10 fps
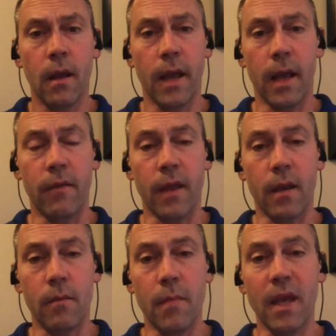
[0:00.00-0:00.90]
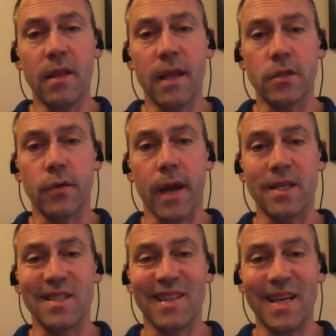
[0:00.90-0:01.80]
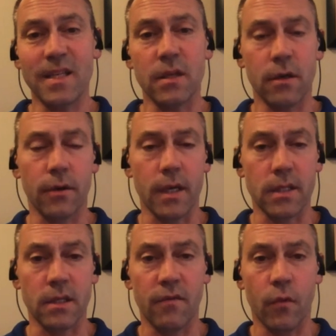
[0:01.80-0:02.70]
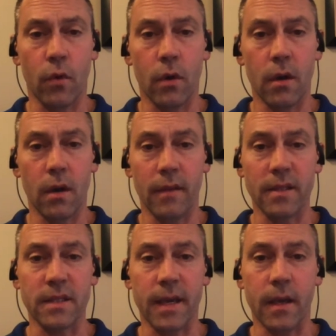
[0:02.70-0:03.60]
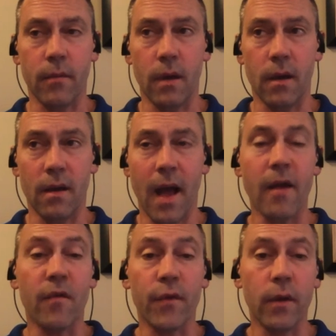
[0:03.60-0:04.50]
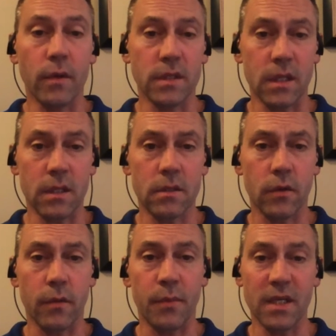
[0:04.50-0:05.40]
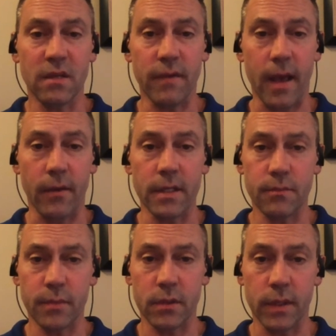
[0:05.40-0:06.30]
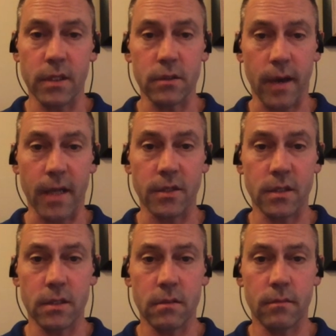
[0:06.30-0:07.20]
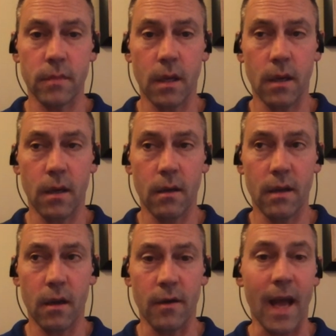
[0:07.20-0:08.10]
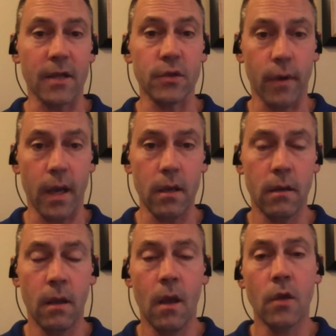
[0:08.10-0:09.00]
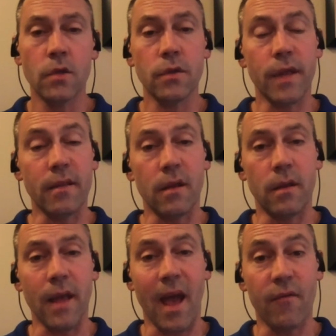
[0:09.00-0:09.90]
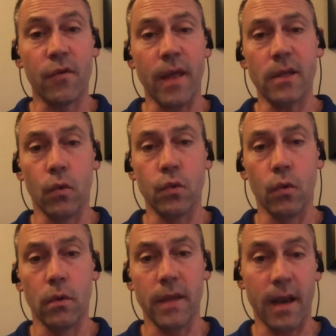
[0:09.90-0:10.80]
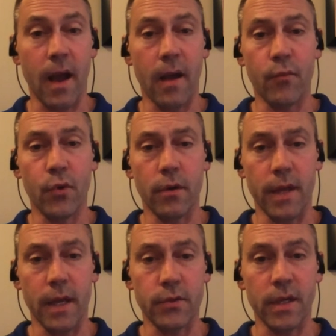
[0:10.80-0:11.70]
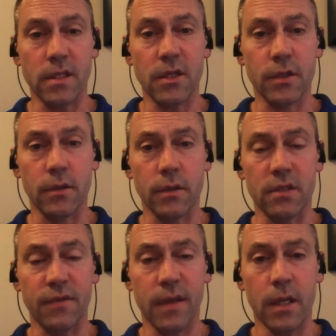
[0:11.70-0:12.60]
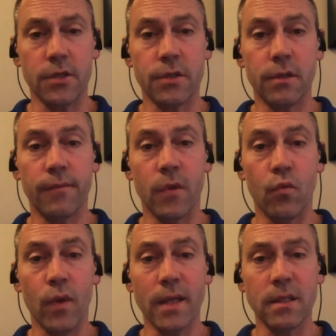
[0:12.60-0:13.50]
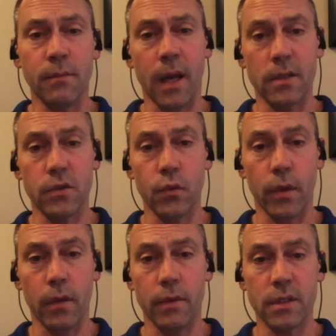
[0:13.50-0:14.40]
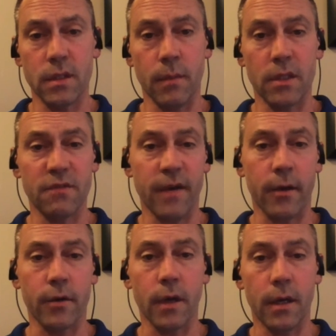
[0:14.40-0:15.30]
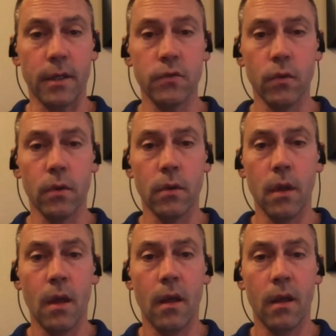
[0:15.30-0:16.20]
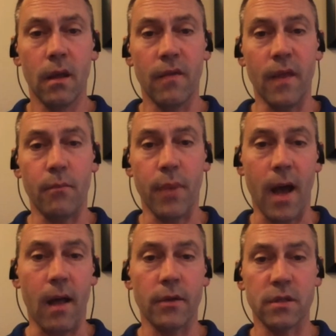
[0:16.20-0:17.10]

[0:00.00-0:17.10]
and then make that scratch less aggressive or uh, let's say a, a, higher frequency so the peaks and valleys between the scratches uh, are not as great so that then after that tool, that hybrid or that transitional is finished, the resin bond tooling, which is a much finer cutting tool, can then polish